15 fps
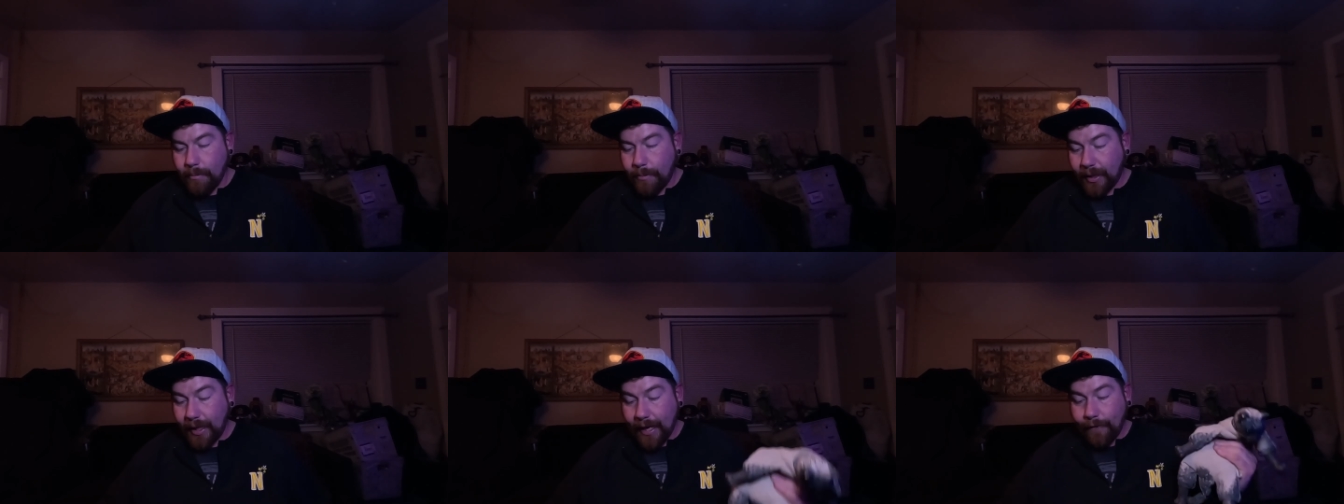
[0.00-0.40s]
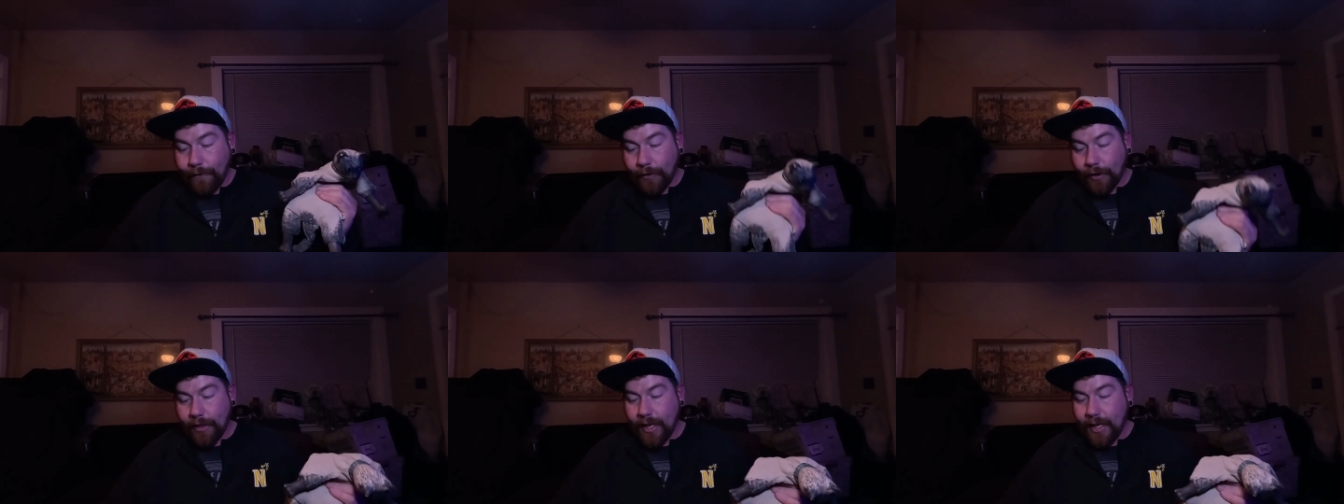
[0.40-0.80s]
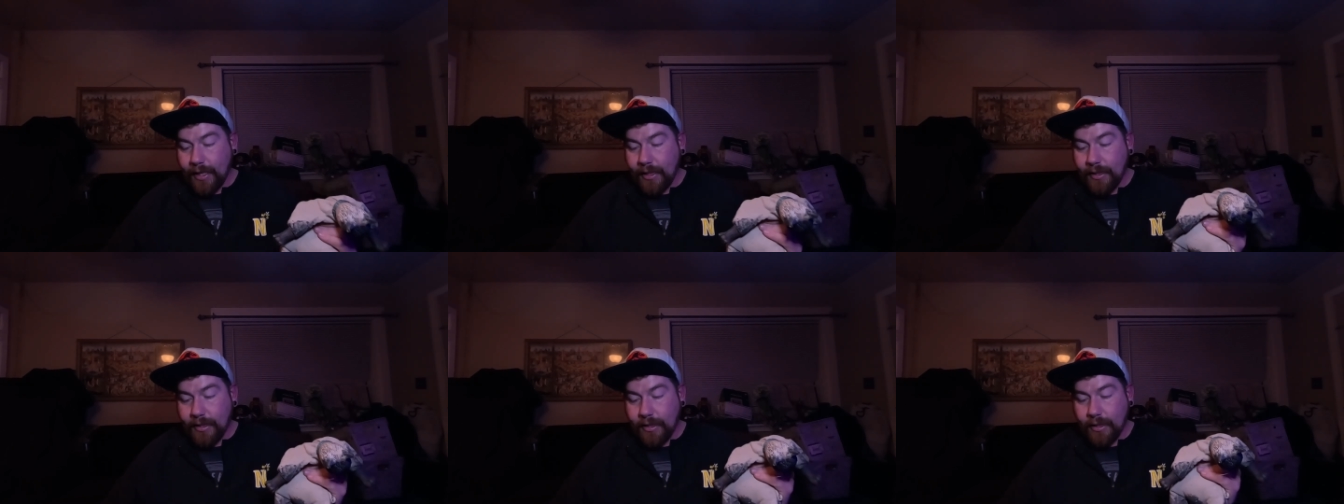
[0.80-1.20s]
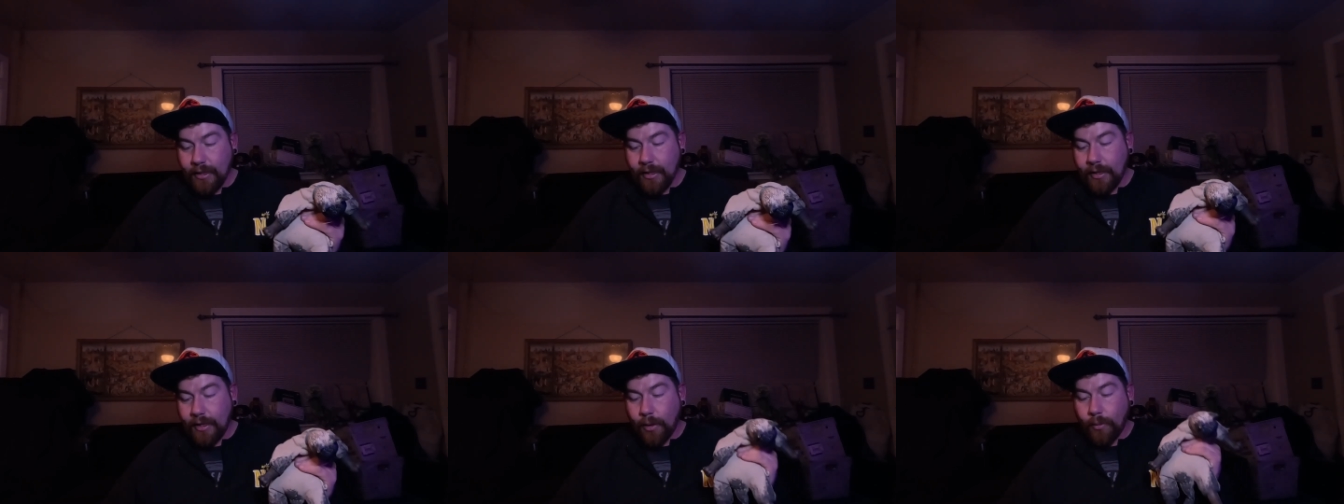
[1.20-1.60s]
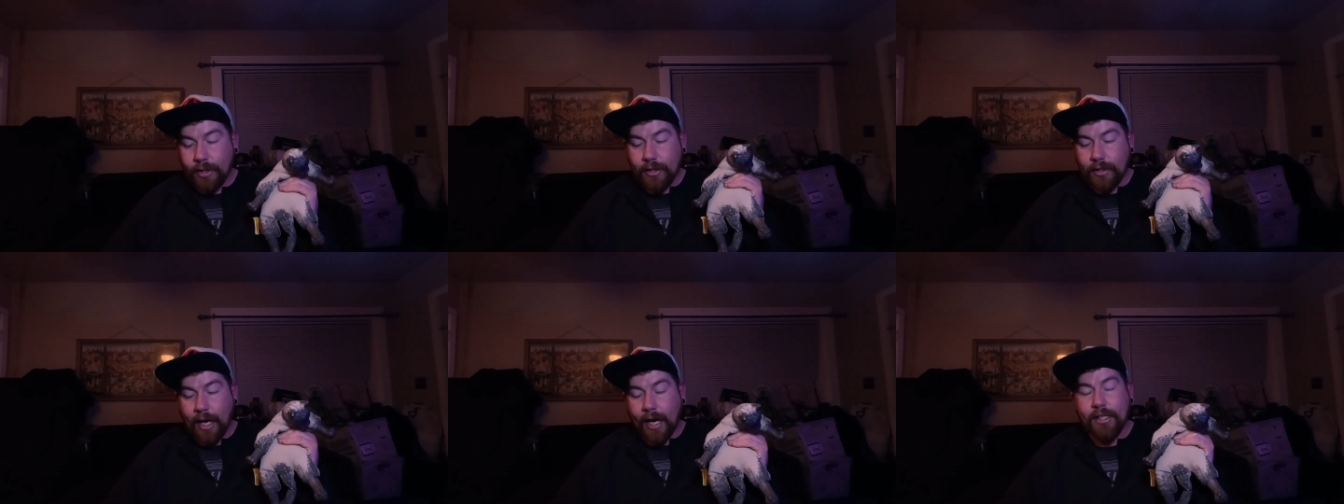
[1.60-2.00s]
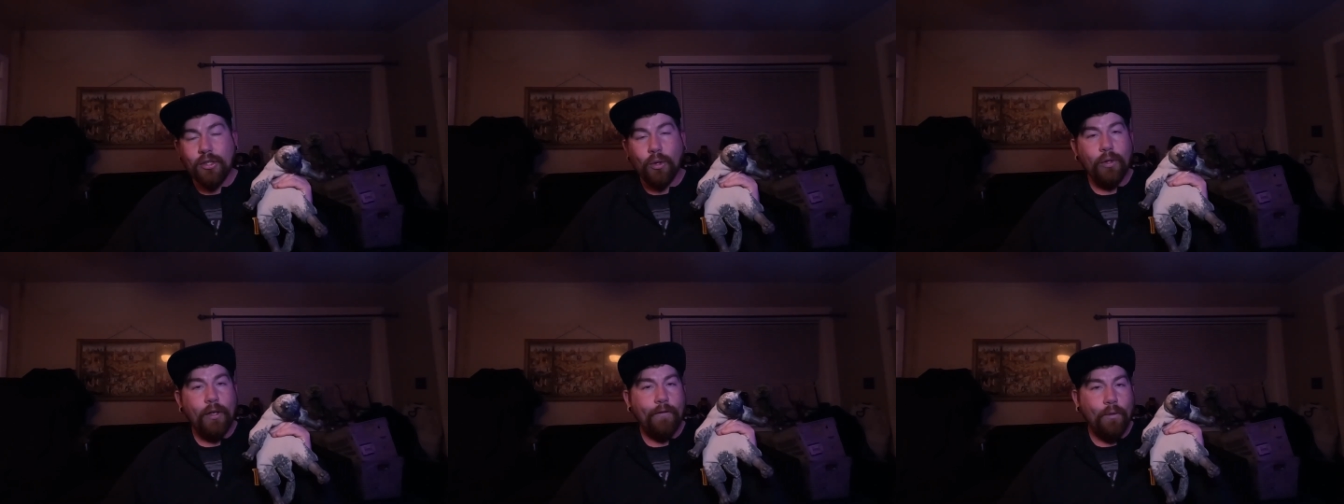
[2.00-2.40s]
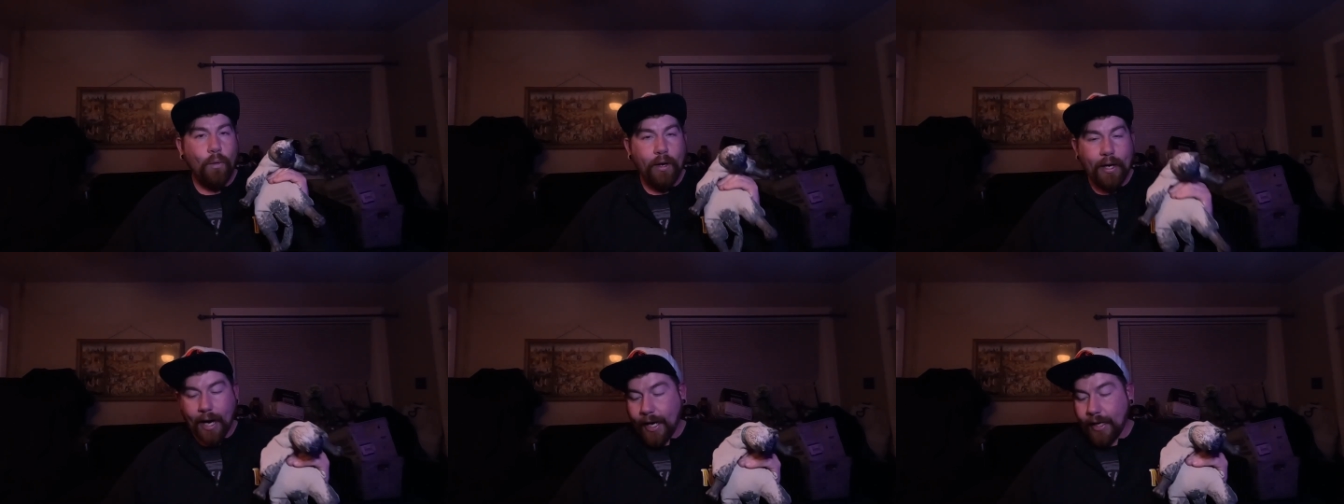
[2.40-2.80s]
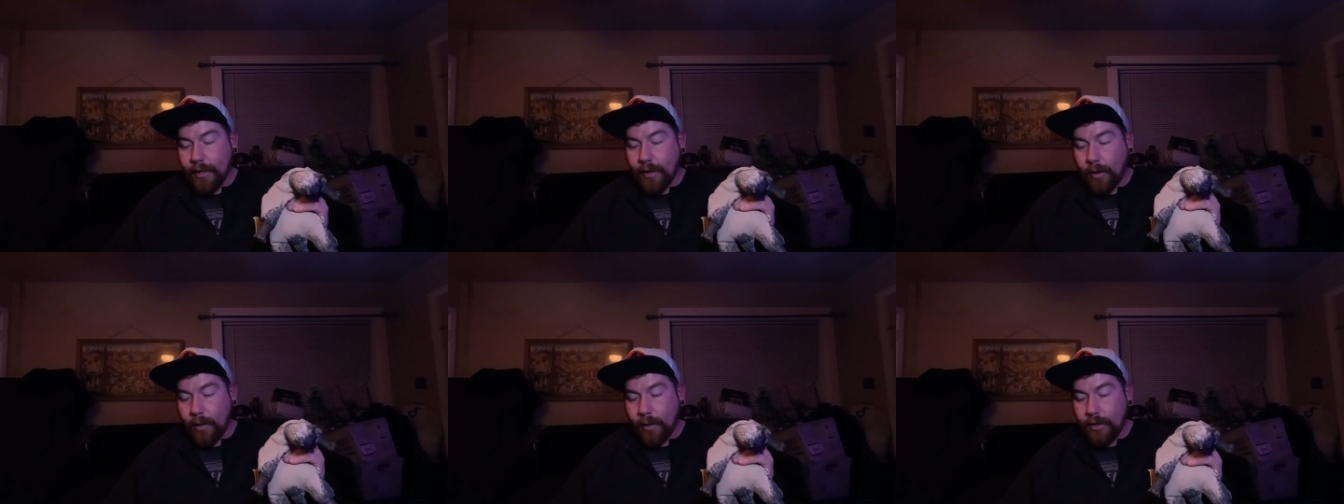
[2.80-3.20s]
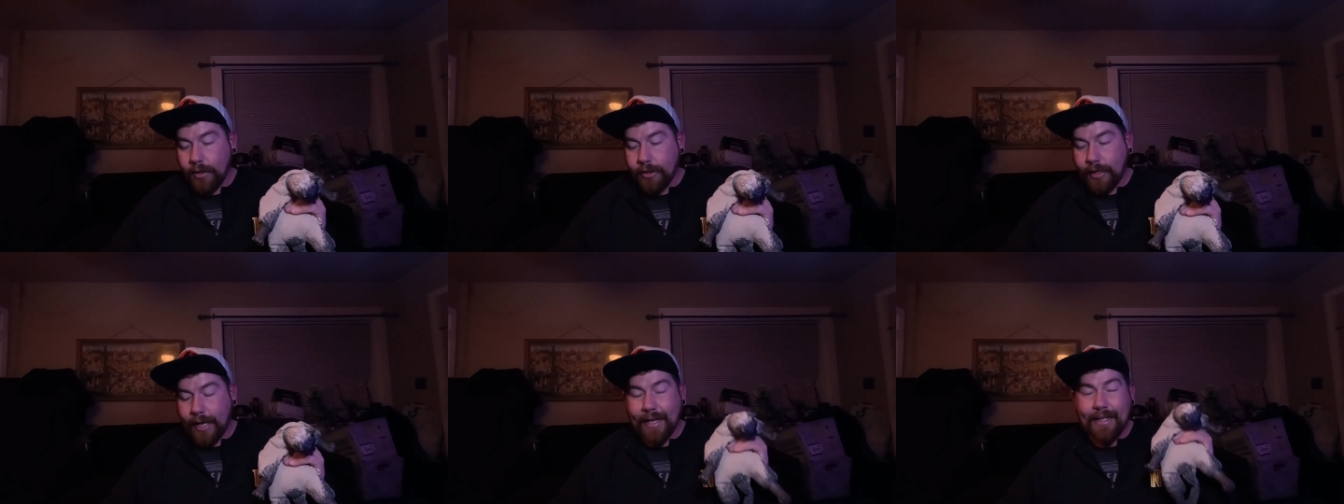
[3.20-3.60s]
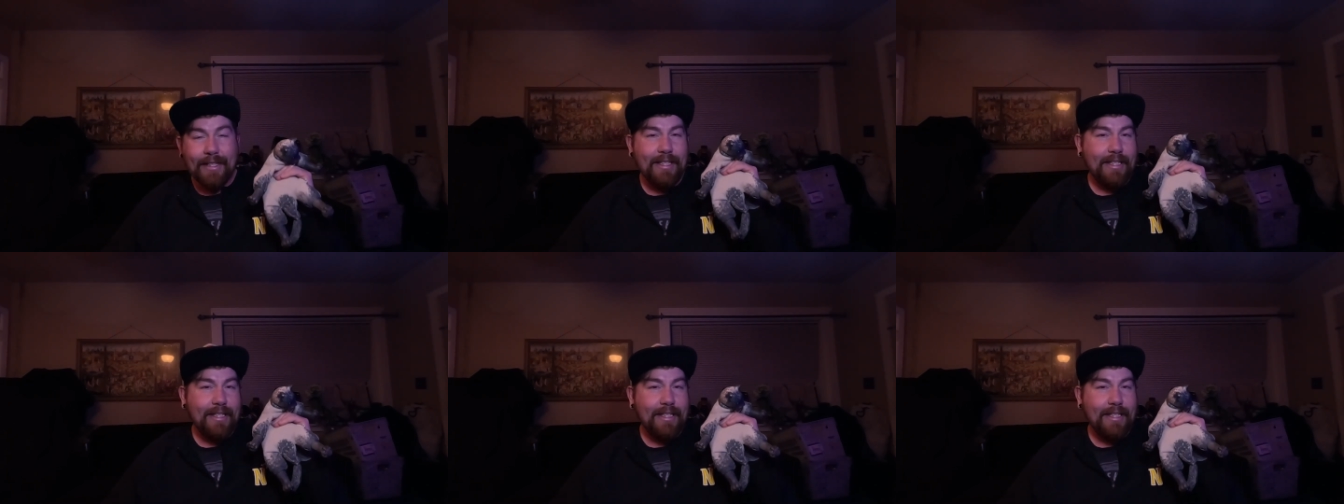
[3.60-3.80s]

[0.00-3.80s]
But like for this, I sold it for $9 and